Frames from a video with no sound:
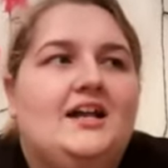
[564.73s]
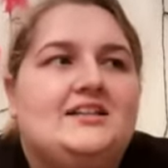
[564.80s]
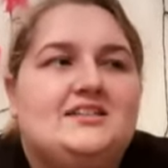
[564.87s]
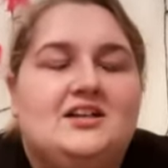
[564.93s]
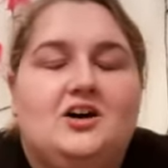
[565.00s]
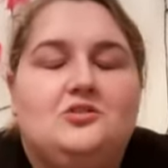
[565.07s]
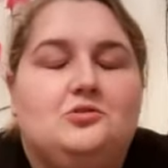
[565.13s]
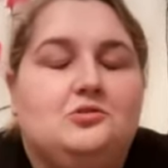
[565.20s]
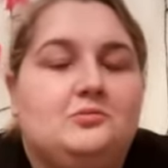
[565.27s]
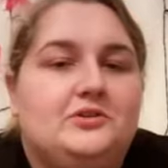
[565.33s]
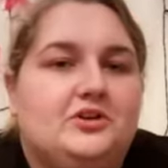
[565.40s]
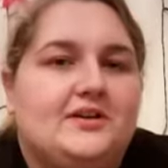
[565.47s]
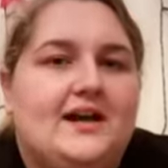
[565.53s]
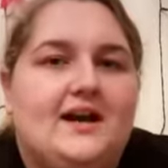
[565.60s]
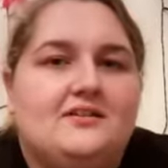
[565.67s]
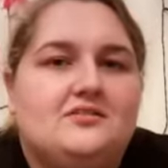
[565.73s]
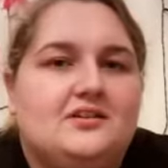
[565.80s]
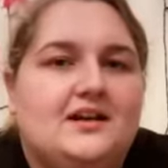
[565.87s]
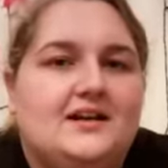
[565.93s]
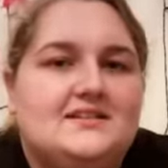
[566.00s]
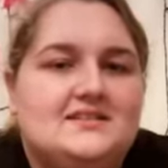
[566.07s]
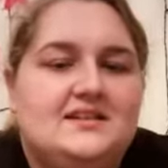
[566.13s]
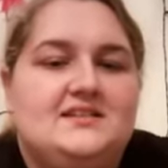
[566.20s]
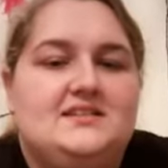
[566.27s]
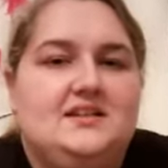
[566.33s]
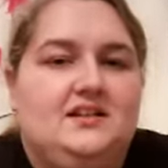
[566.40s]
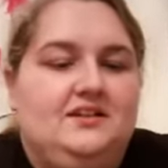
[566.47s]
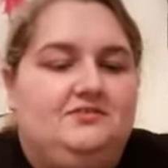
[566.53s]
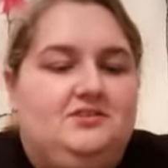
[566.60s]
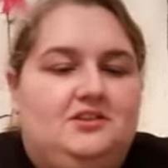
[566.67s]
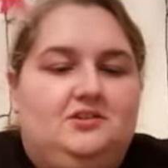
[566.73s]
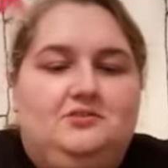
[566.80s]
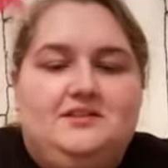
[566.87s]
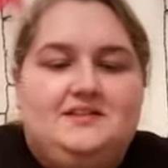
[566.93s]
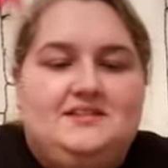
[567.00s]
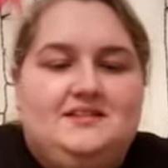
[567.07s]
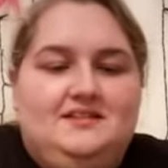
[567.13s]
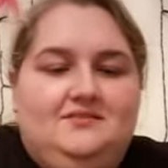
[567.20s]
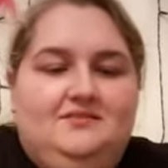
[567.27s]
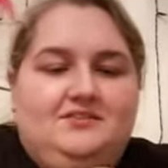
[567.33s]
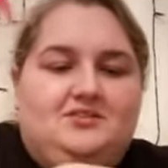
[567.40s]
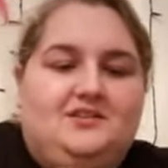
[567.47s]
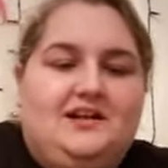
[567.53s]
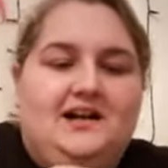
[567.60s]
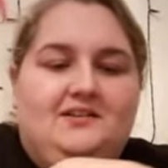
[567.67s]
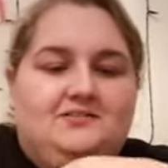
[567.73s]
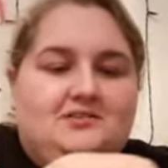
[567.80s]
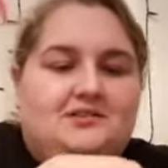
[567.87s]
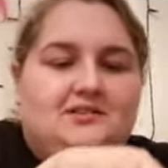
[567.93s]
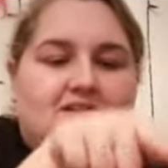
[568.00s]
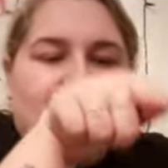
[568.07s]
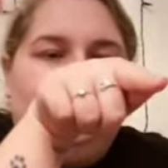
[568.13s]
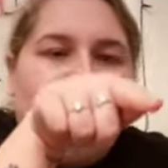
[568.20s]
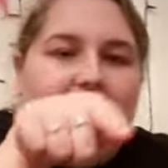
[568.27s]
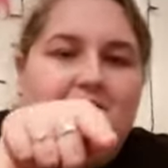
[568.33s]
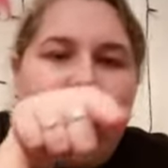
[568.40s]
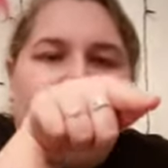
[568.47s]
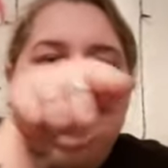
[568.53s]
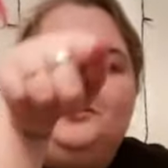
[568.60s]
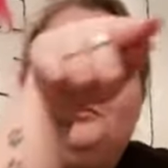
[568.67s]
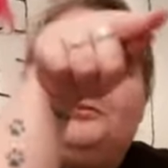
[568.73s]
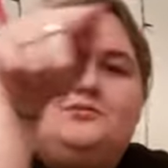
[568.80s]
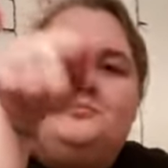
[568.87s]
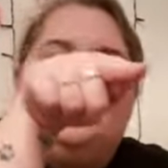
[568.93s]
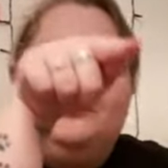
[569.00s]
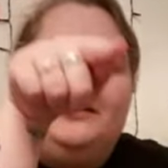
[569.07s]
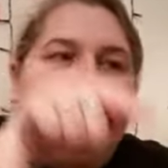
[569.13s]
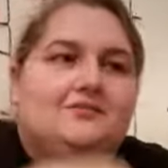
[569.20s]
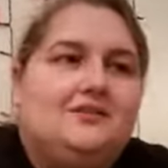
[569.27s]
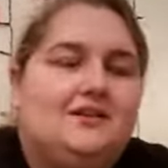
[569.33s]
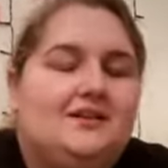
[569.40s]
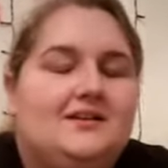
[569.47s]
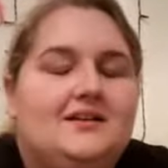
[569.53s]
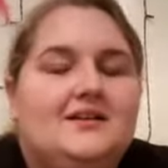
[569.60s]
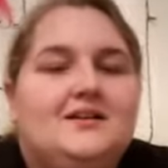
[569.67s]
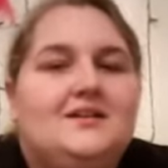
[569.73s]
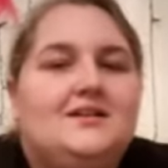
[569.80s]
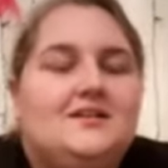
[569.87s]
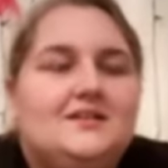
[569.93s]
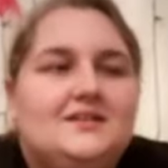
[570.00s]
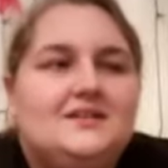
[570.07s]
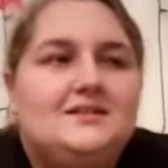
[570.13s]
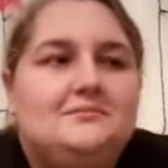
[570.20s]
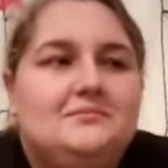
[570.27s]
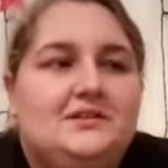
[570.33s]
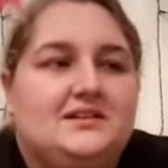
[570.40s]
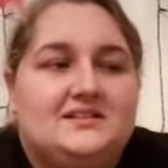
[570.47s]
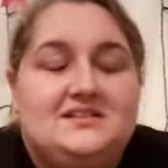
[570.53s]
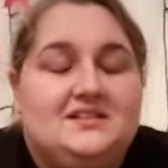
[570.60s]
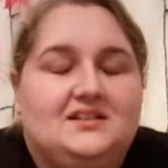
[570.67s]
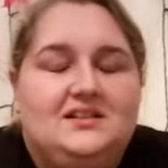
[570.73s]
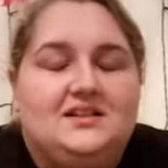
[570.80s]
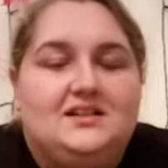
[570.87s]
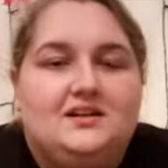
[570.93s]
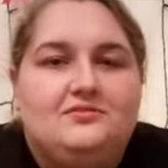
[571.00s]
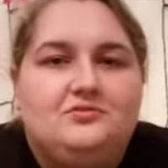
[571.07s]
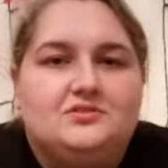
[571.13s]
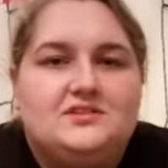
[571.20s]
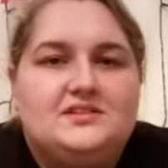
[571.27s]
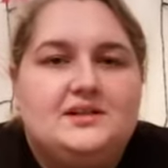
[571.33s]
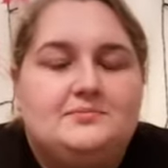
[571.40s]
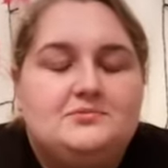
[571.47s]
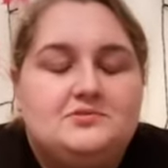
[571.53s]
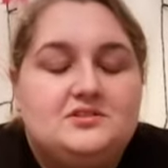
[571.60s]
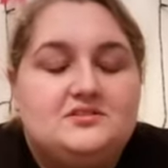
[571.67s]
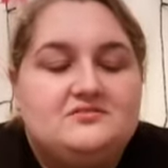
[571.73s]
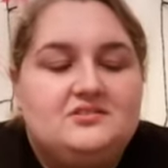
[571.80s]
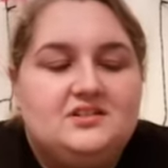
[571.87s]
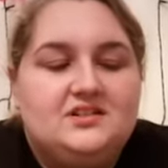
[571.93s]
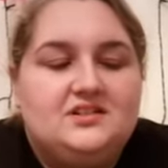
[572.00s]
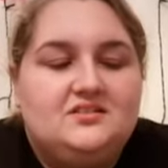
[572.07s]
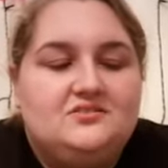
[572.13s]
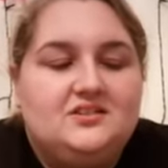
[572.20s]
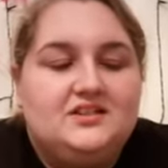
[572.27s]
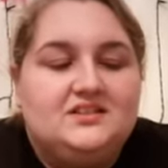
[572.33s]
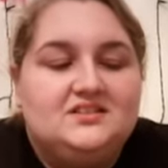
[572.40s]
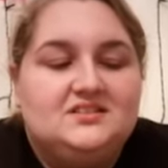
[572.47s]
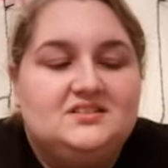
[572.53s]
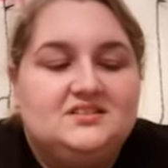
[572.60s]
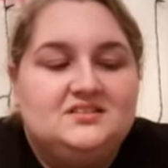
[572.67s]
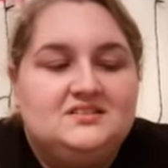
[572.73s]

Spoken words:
It's not good when your character can't stay still. You have to do this with your character and maneuver them around. Like, you can still hear that footsteps, which is really annoying.